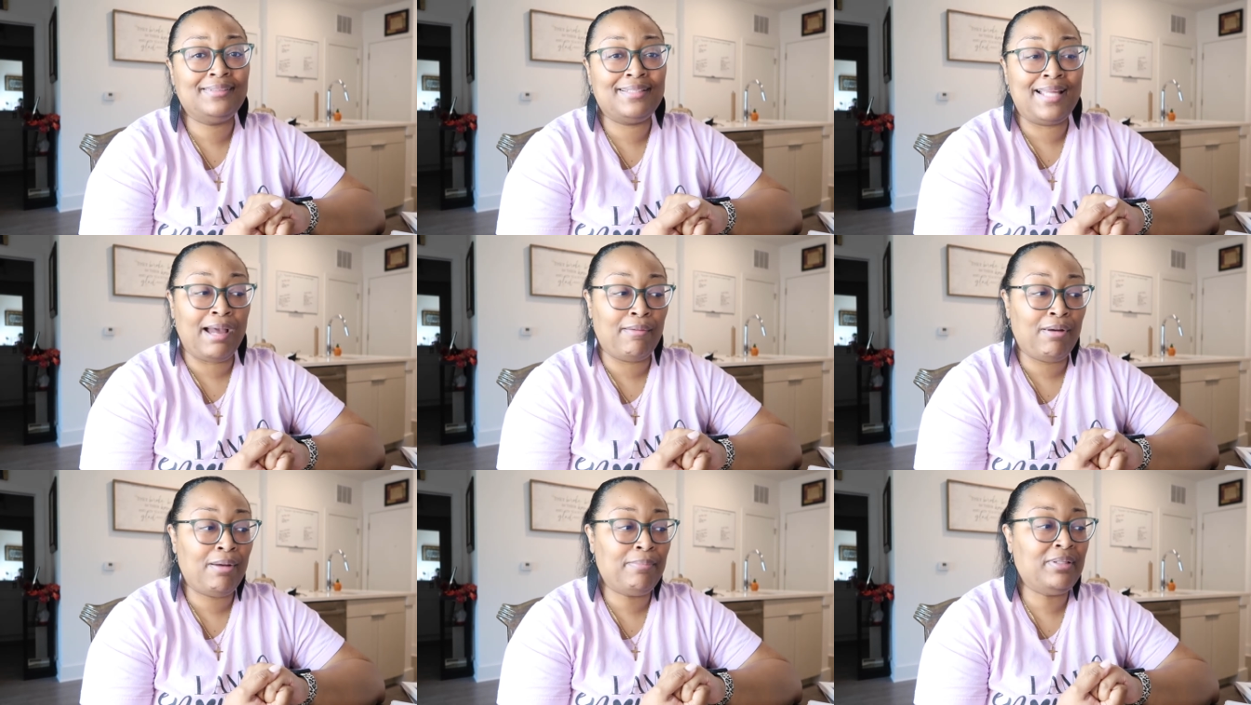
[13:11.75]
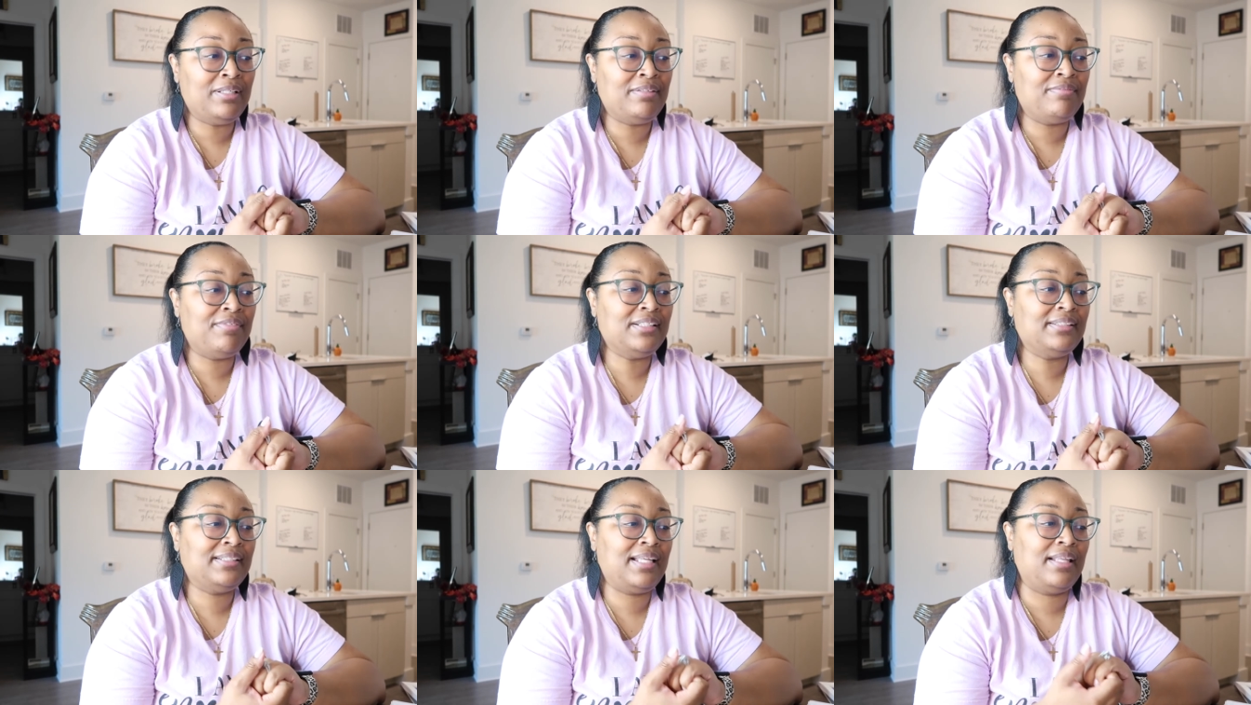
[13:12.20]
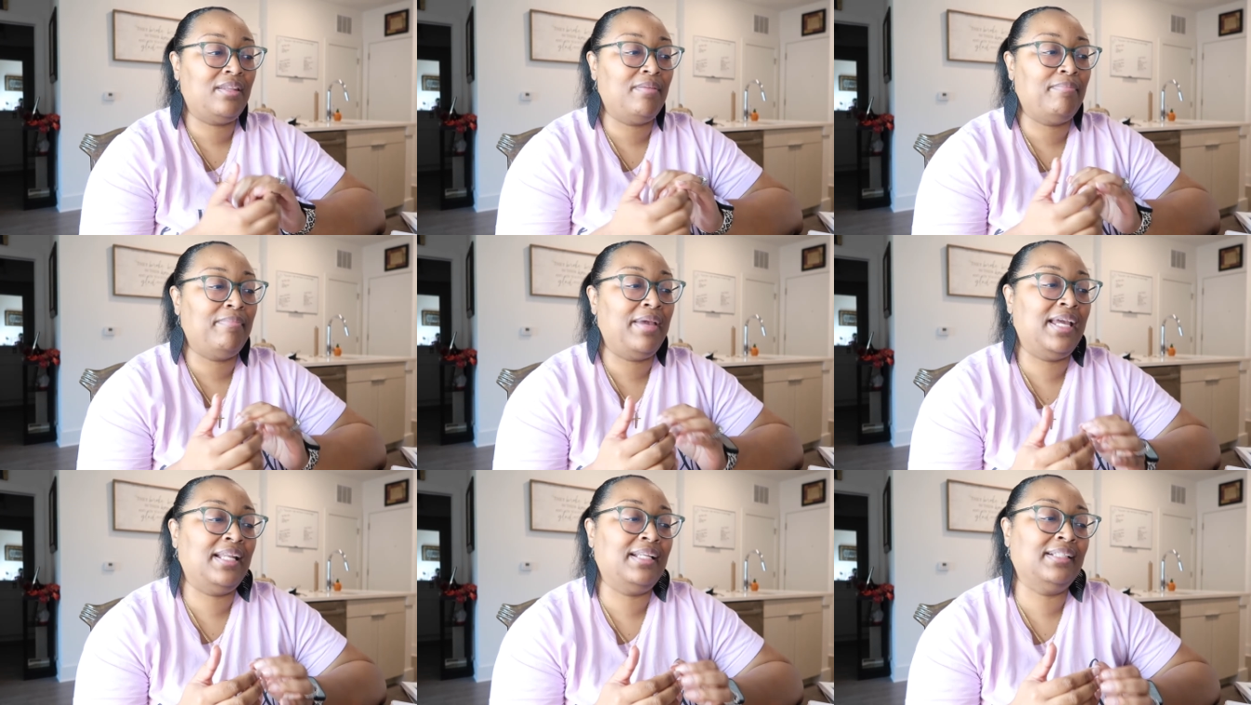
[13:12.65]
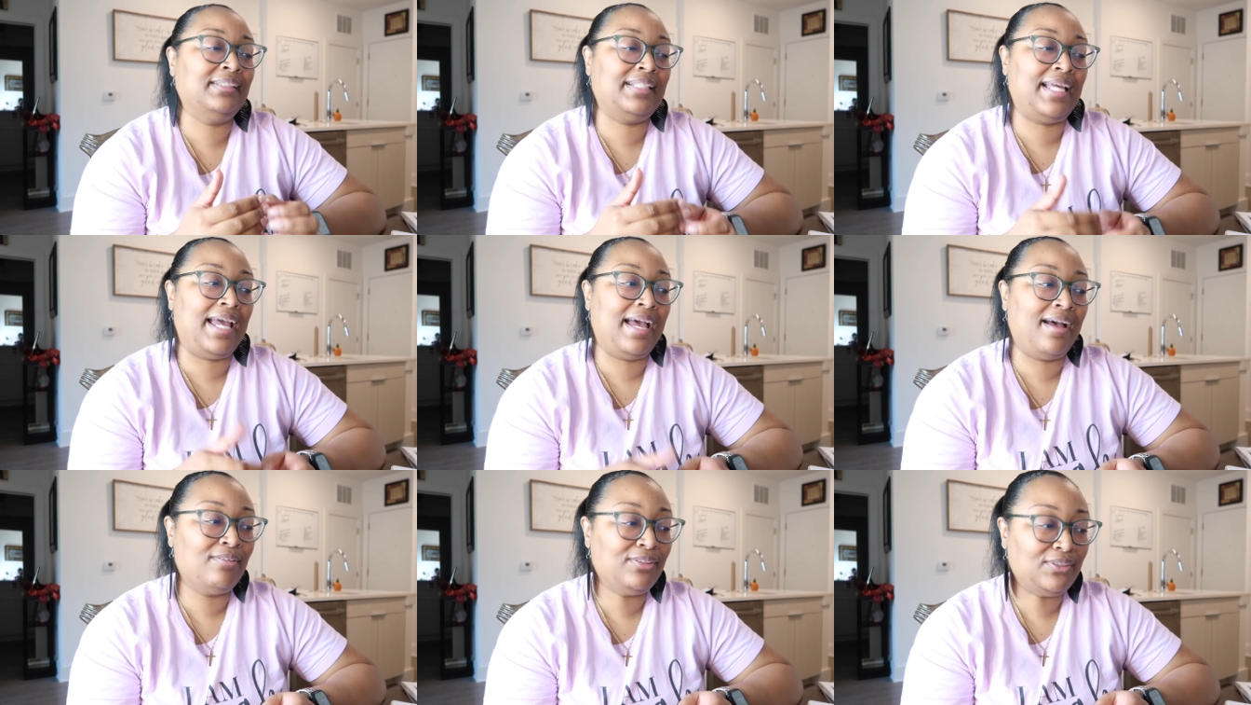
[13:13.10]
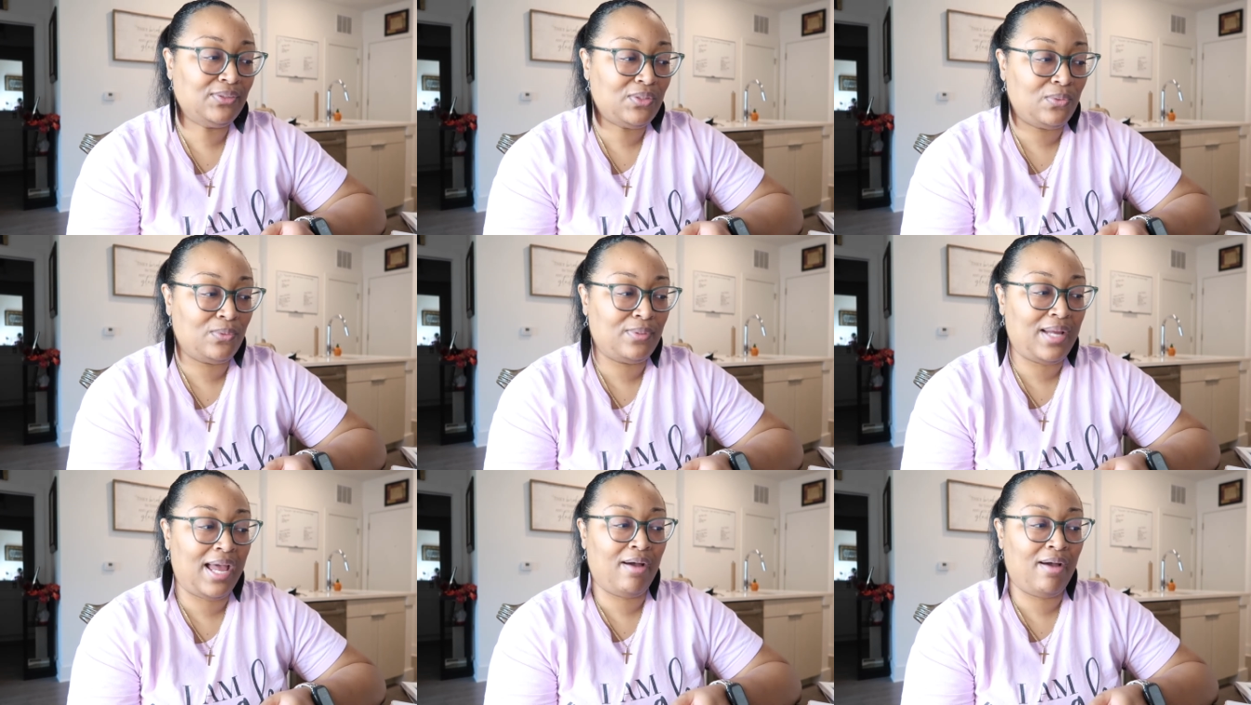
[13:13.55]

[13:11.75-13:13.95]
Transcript: Now I believe this that the man is the household.